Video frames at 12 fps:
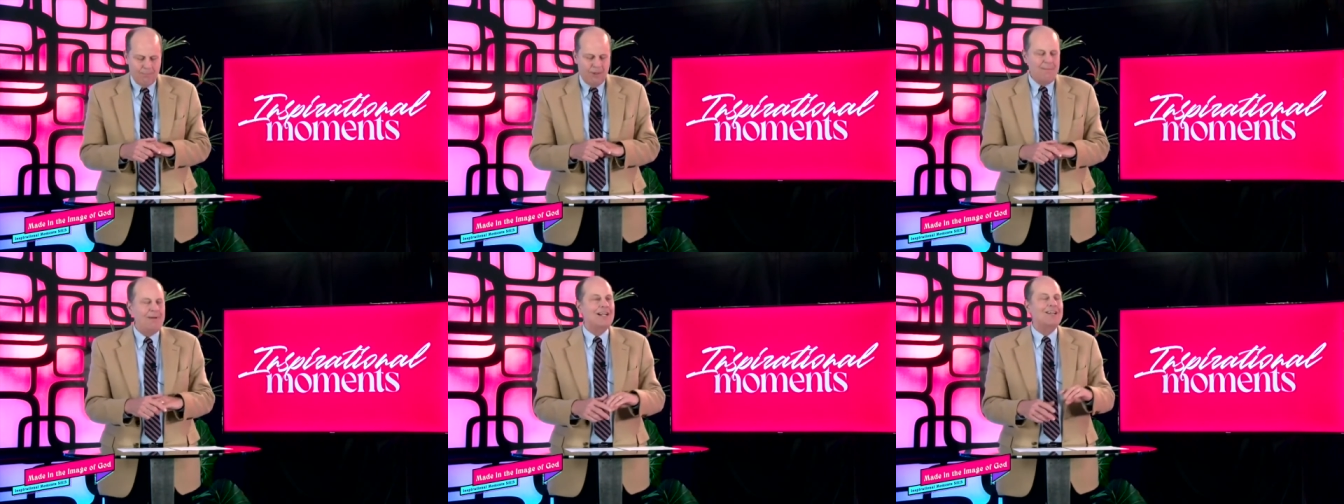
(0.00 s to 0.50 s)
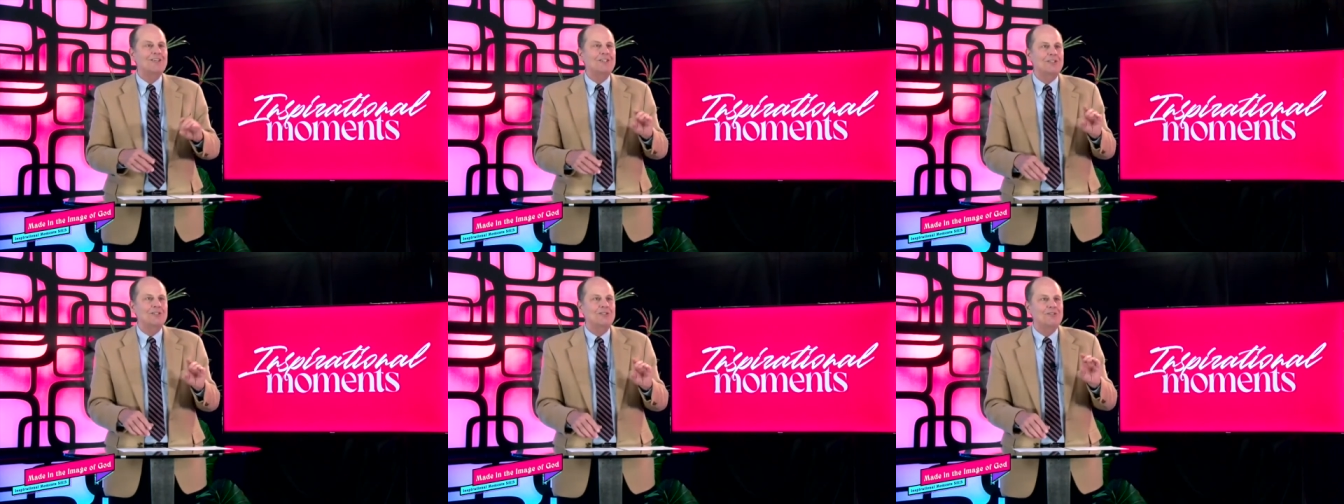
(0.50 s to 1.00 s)

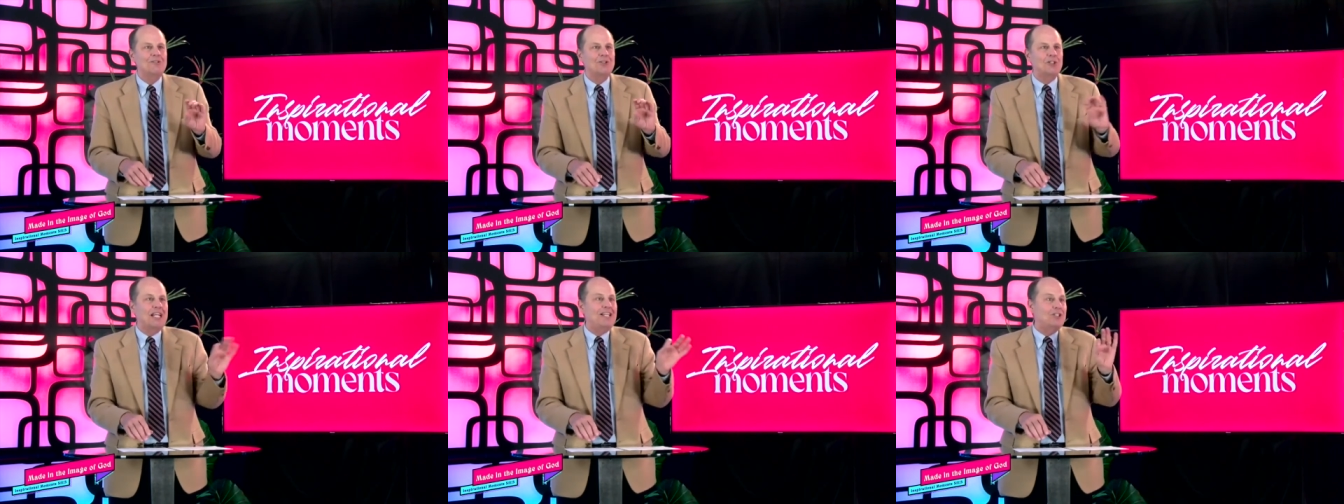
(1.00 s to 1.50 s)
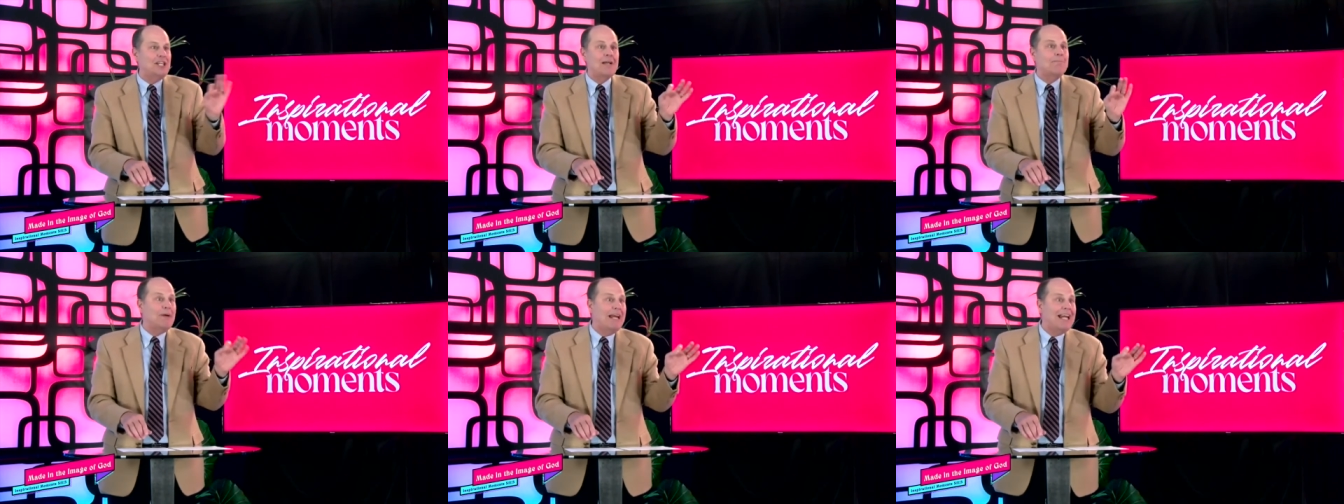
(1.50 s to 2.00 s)
Premier Xi
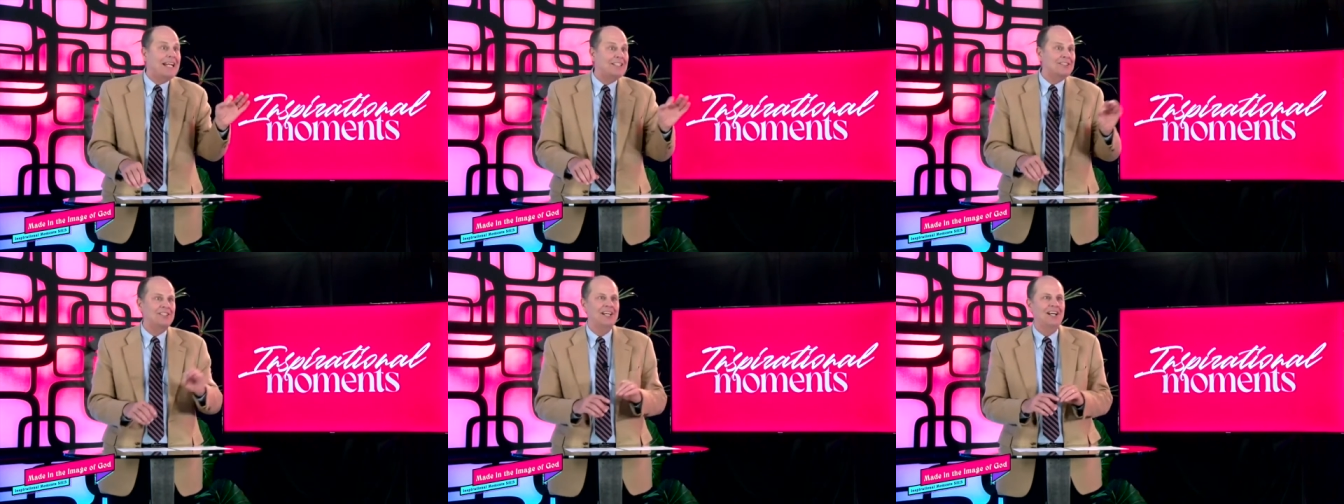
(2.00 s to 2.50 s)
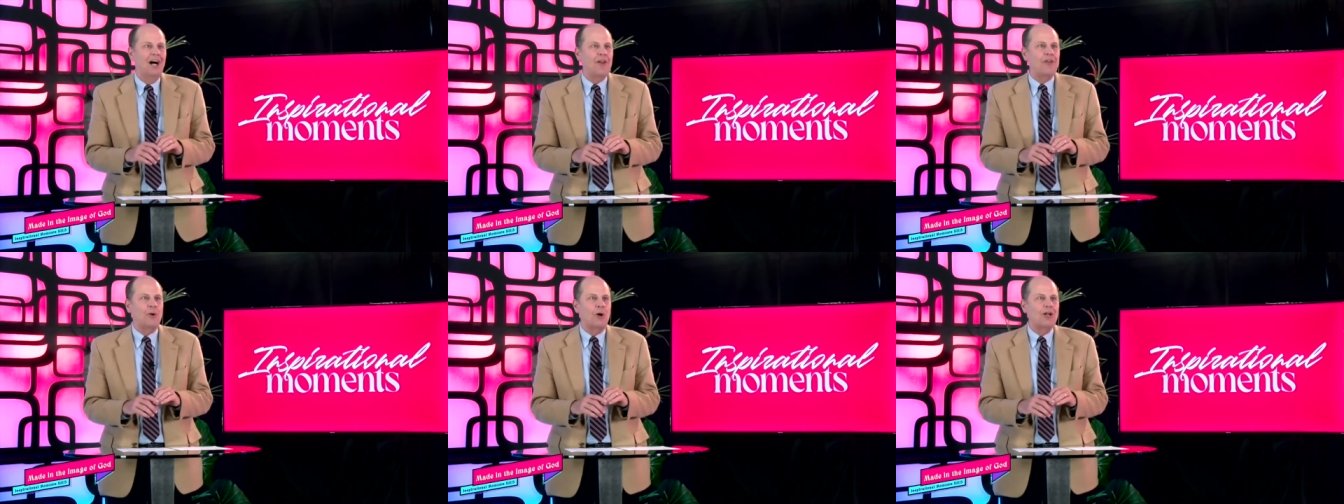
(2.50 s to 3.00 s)
Jinping's
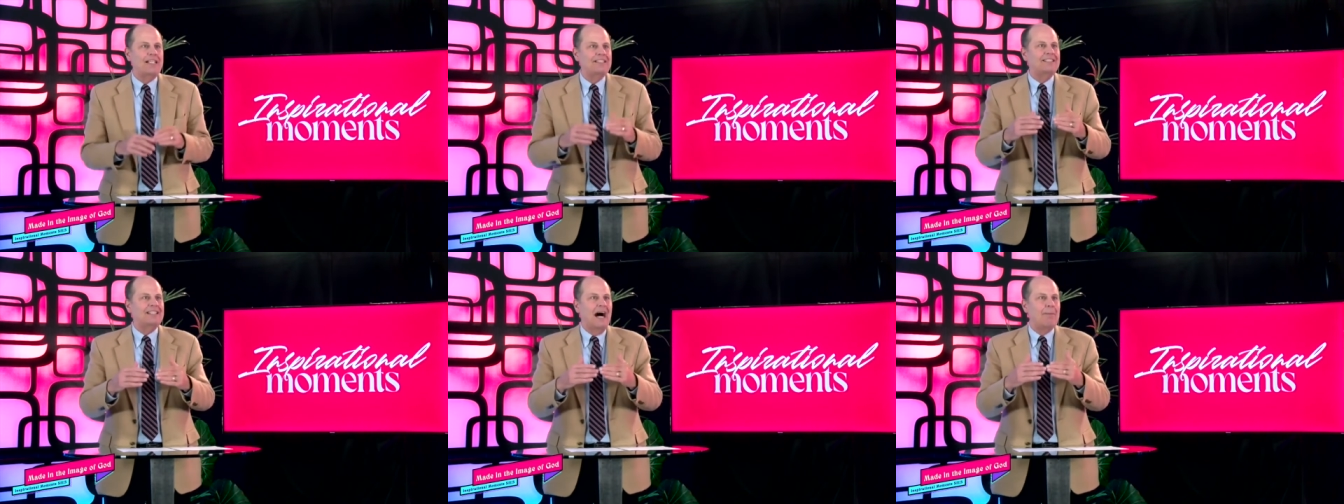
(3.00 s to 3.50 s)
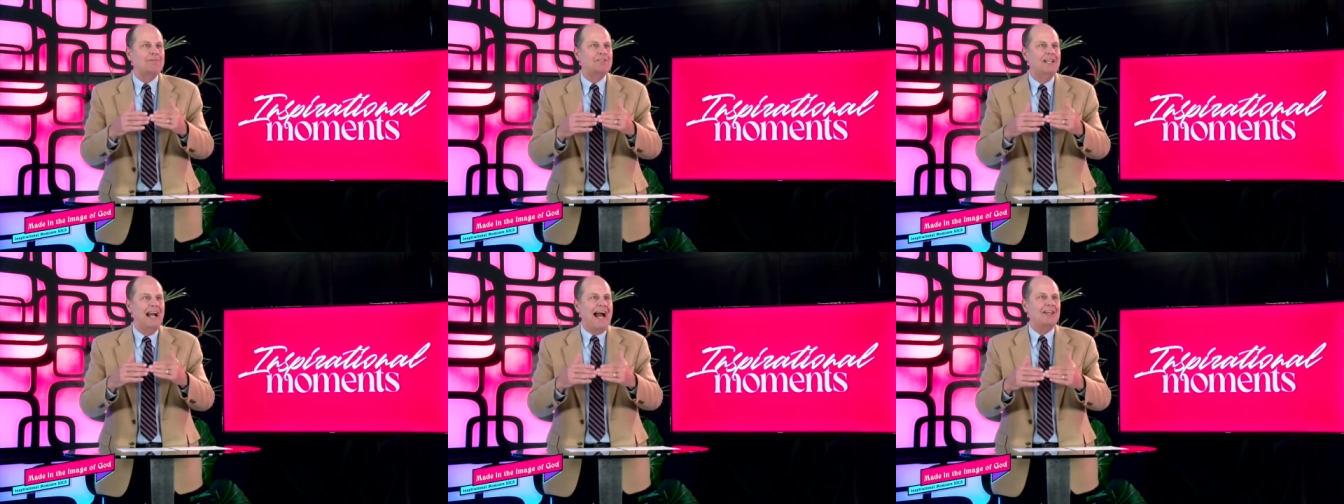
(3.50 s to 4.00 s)
authority
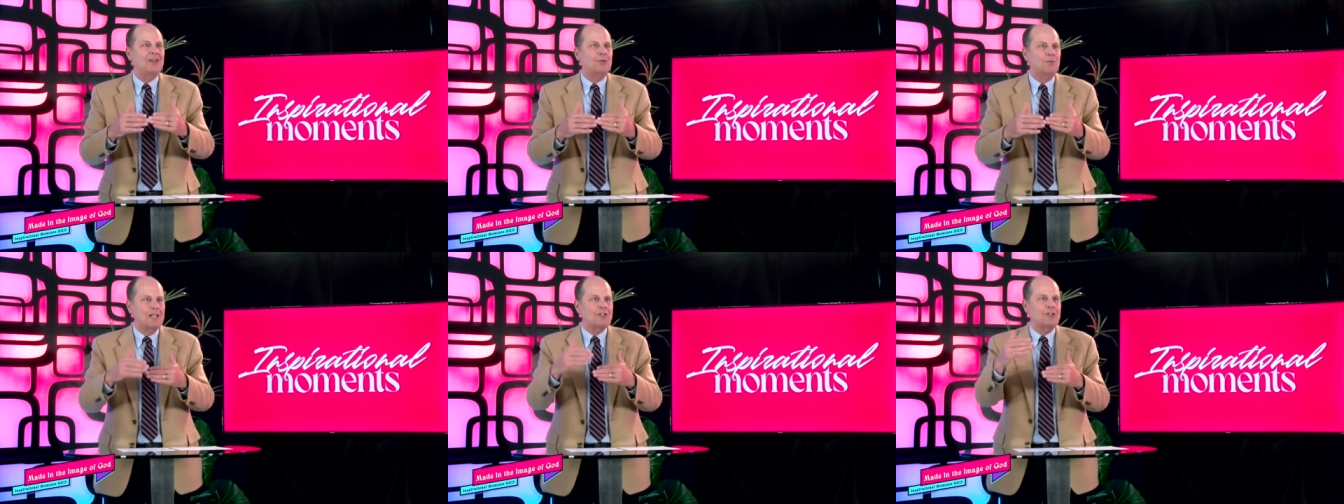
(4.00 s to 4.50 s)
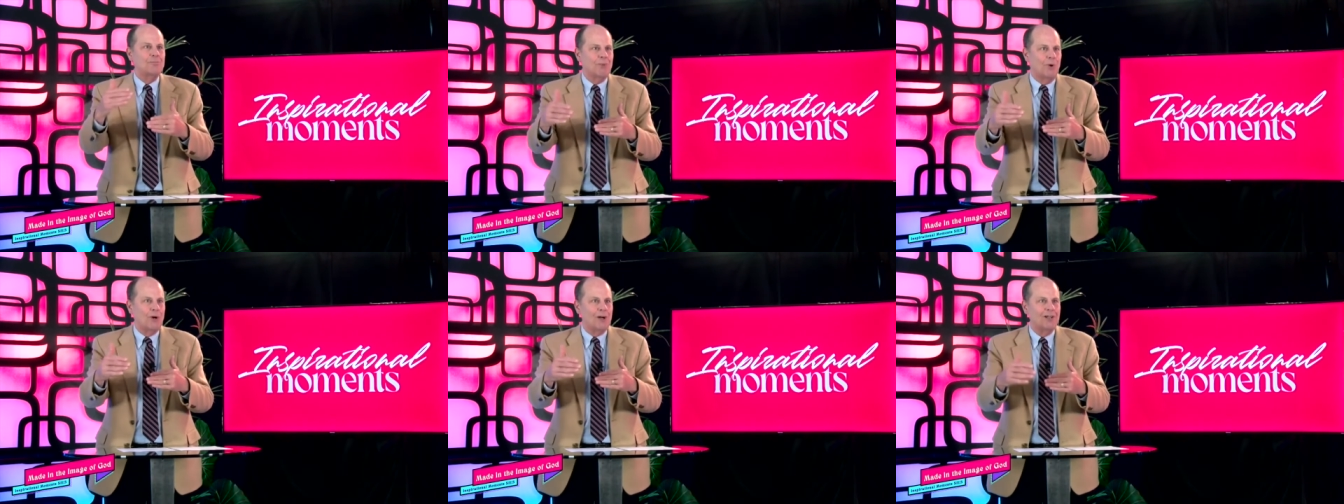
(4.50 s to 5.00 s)
stops at the
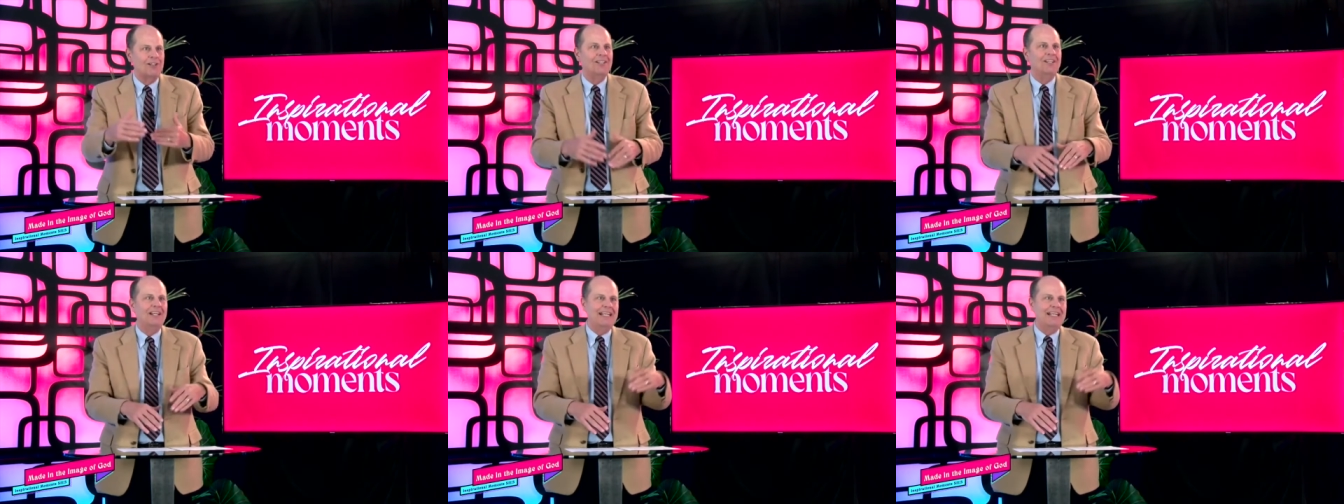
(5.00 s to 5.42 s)
Russian border.